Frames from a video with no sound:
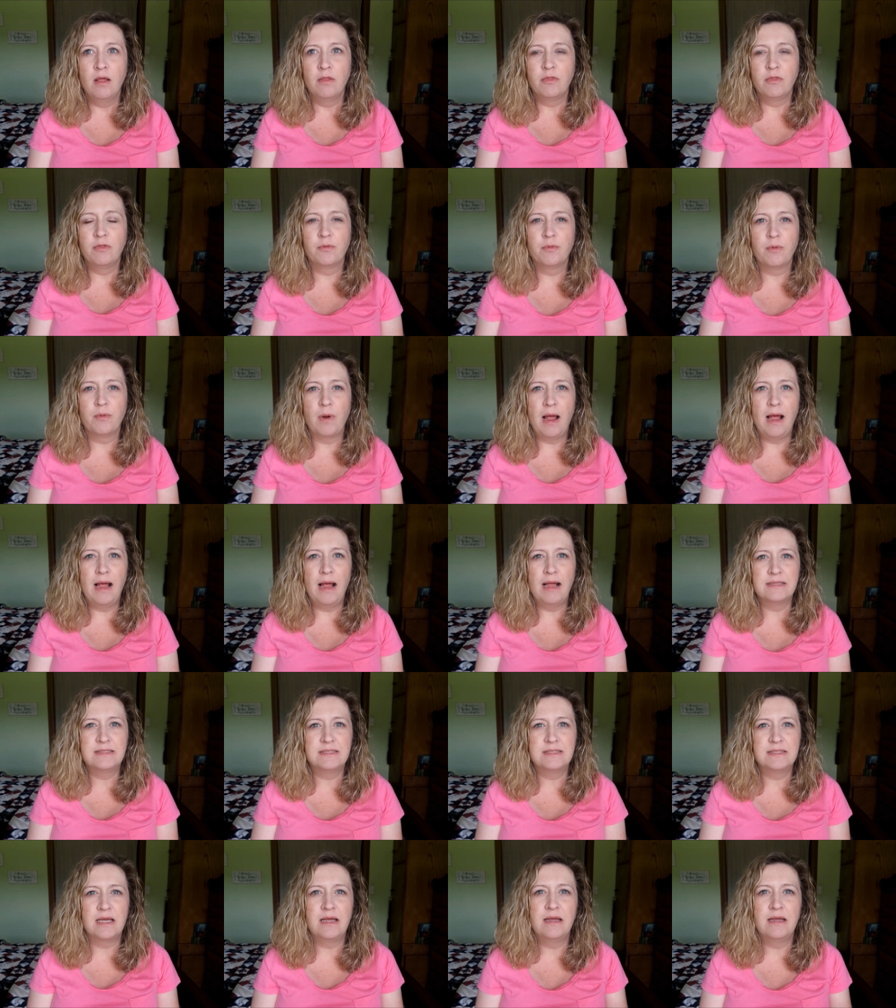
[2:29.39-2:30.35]
the
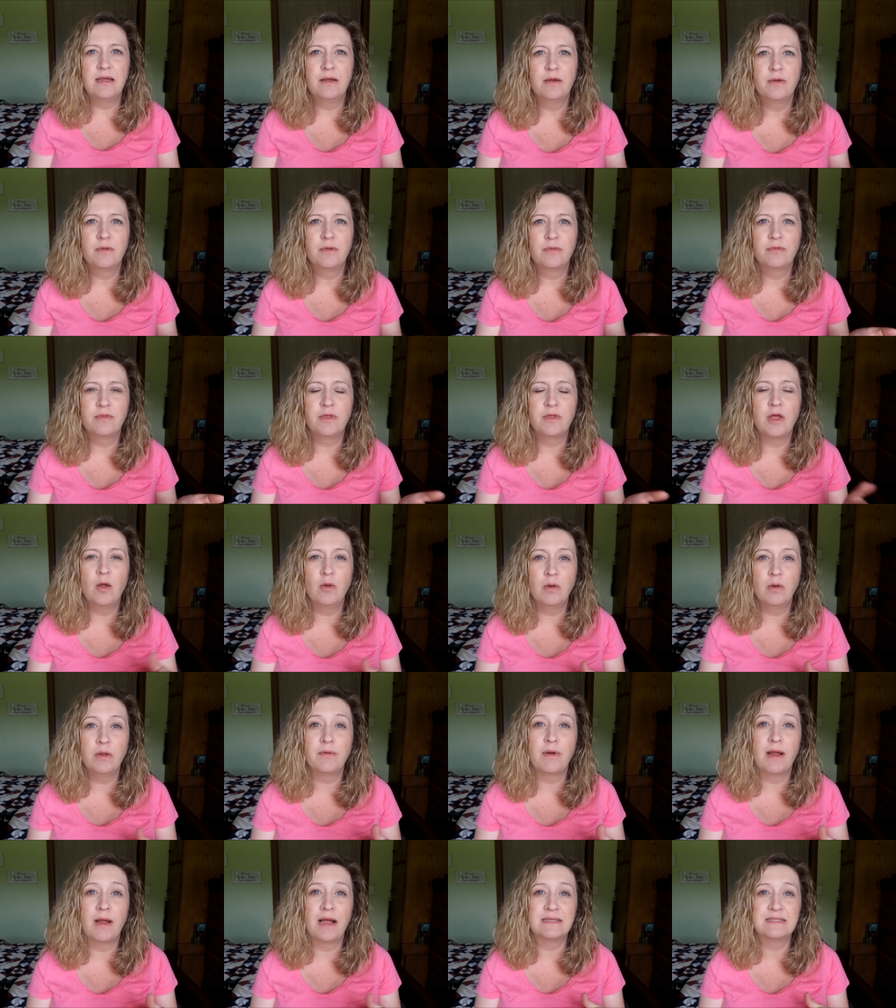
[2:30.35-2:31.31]

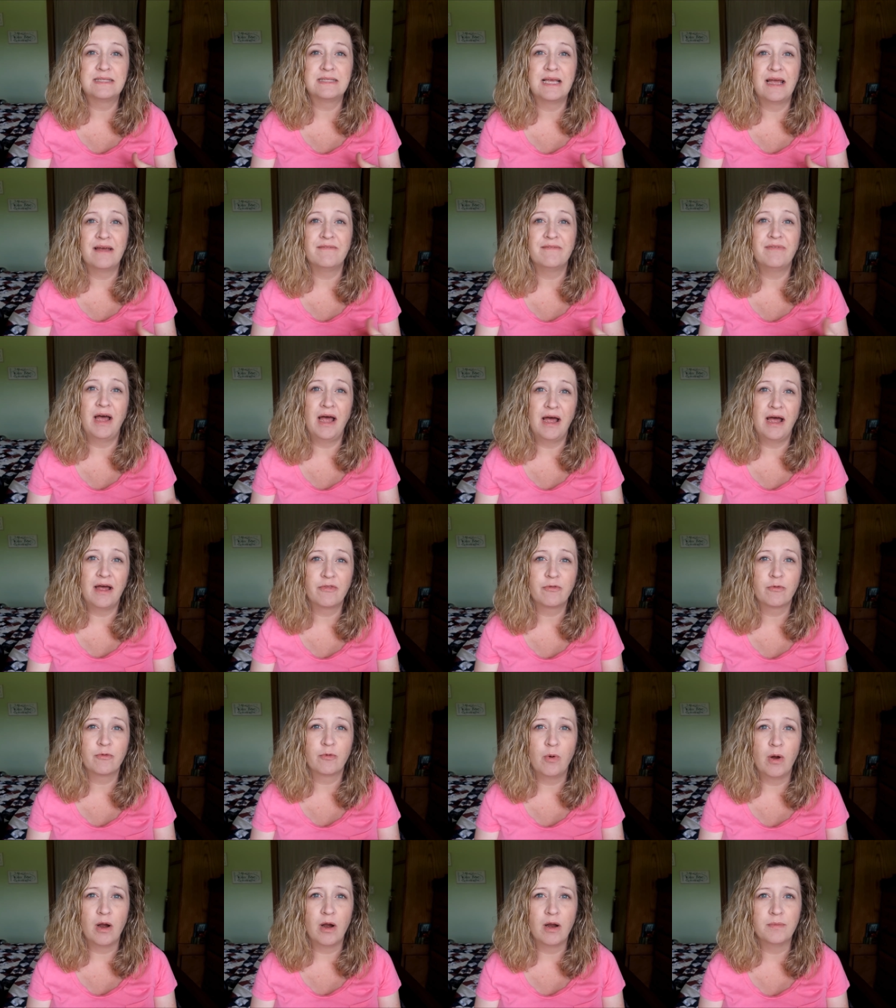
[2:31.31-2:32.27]
only rides that have height
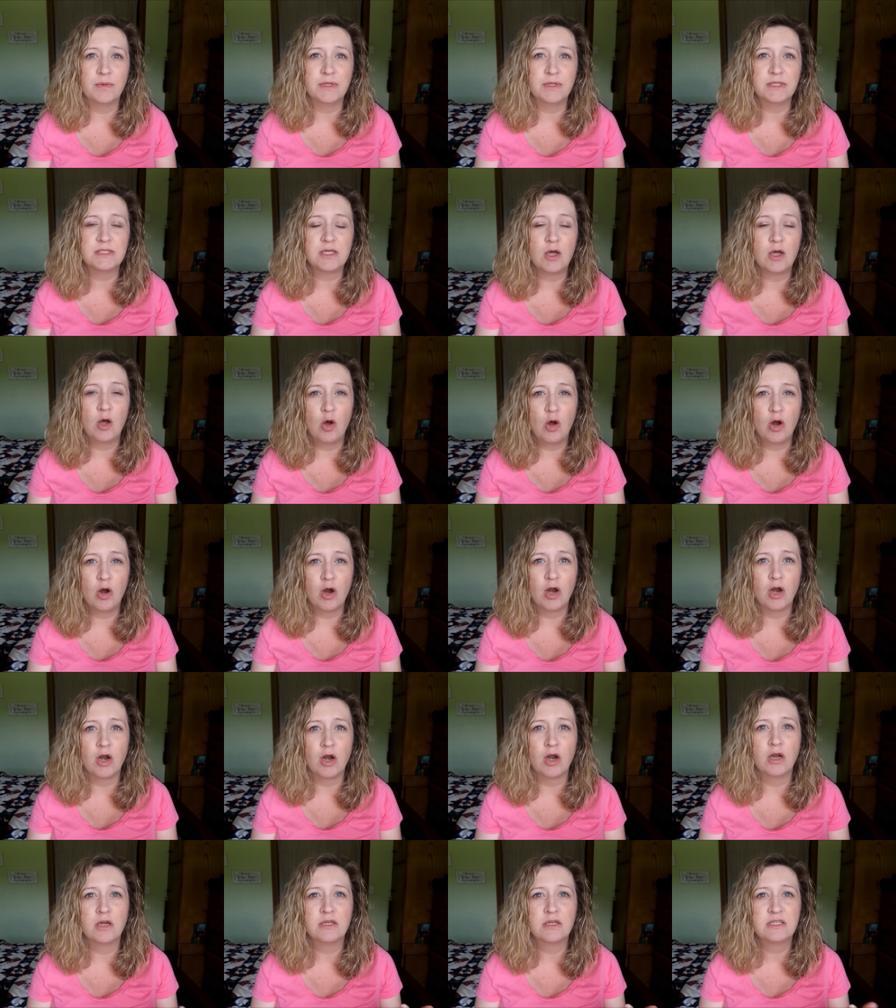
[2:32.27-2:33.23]
requirements
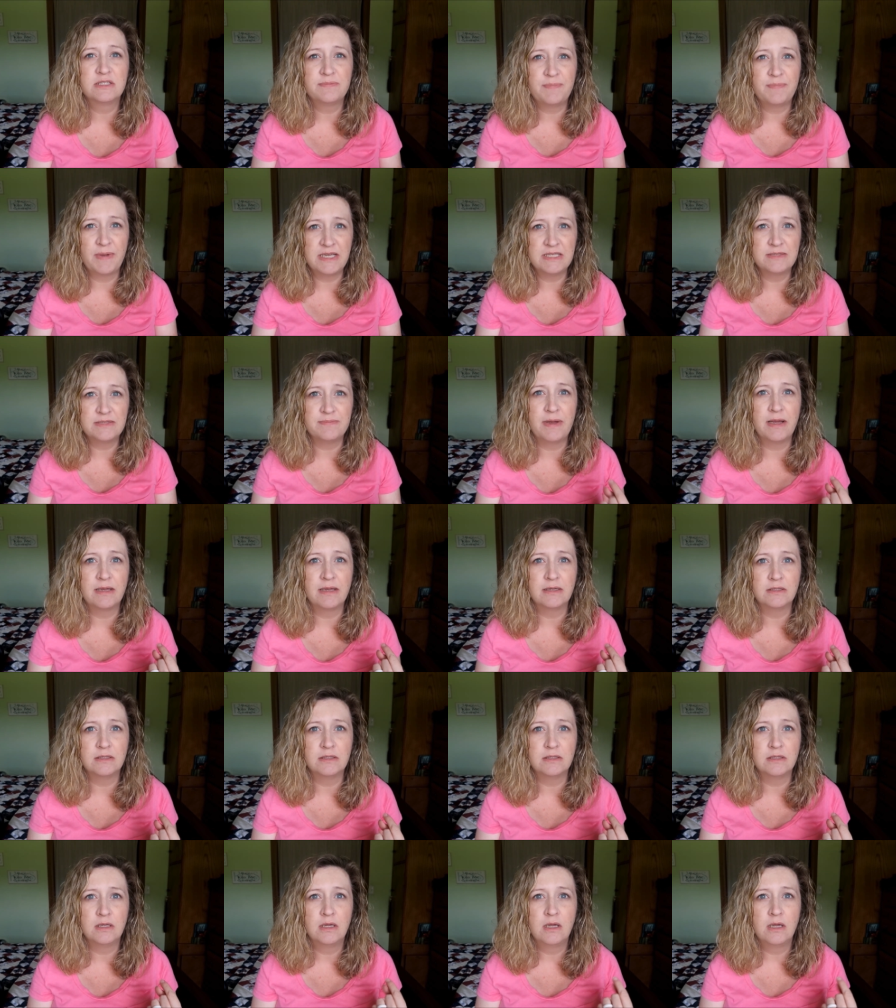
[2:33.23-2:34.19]
are Space
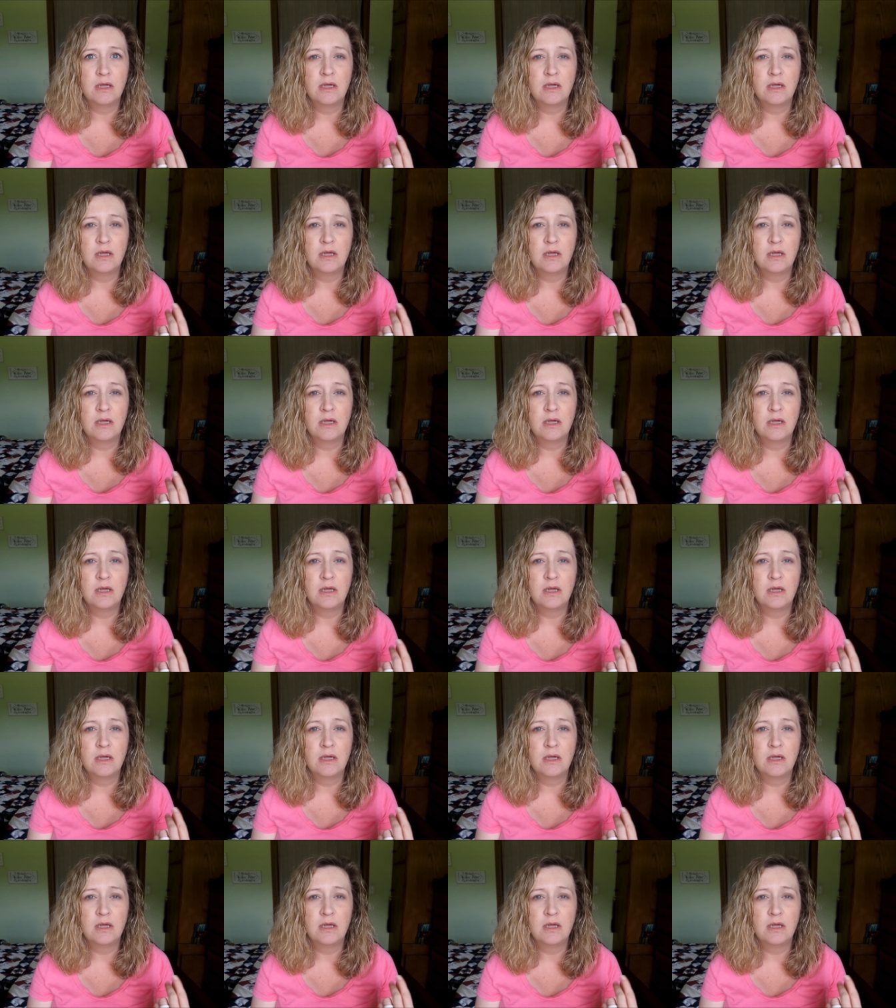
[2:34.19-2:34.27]
Mountain,